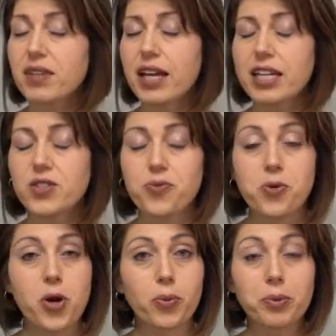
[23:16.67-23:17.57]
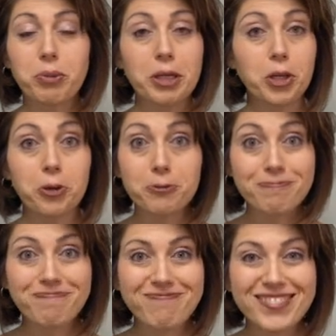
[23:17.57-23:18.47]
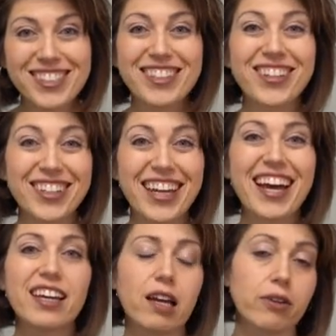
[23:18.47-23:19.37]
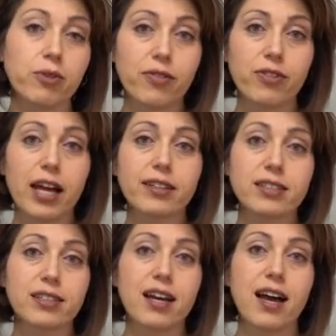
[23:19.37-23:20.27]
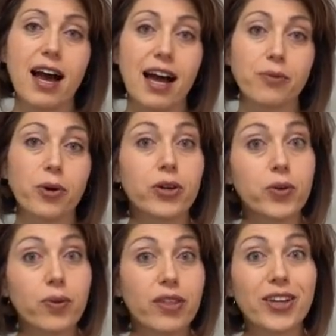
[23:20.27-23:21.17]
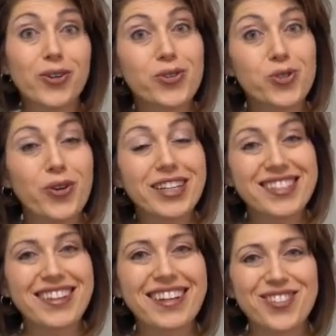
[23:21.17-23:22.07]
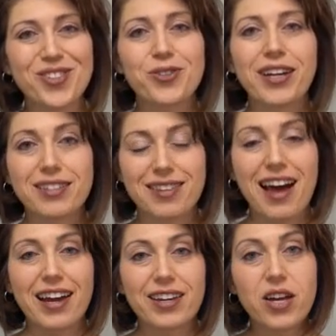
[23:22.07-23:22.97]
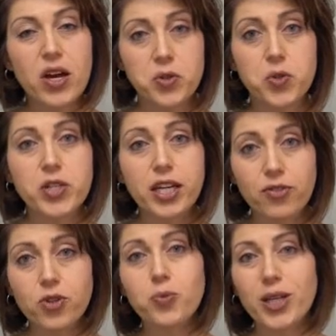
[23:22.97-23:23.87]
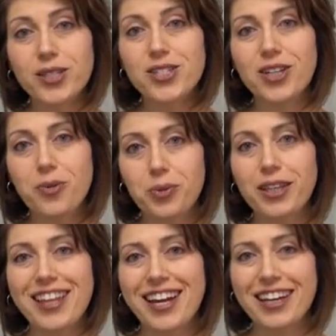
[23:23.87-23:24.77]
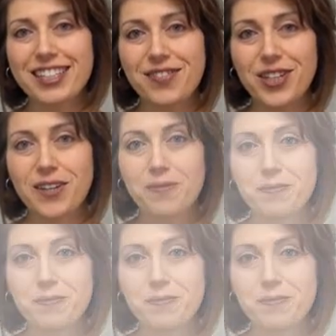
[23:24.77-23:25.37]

It's for no one but you to look at and reflect on where you think your strengths and lesser strengths lie. So take a few minutes to complete that activity.